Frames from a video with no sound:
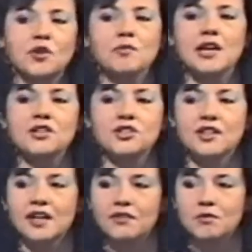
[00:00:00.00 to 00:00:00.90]
of
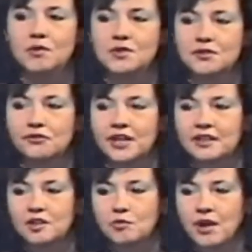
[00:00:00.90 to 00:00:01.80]
cremation, and everyone was
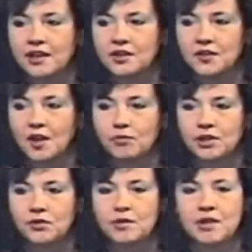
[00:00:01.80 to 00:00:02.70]
afraid that the body could not
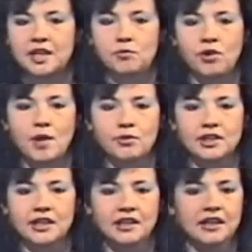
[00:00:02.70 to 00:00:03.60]
be cremated
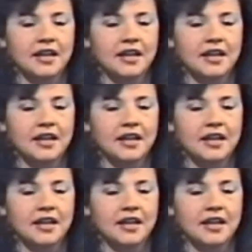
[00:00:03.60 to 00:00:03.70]
properly.